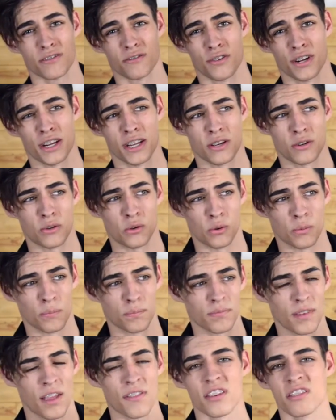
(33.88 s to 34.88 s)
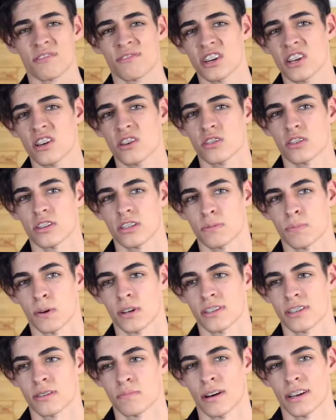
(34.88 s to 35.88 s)
are really cool and this video is not
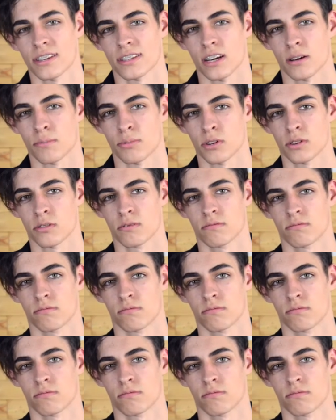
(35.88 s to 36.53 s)
sponsored by Typo.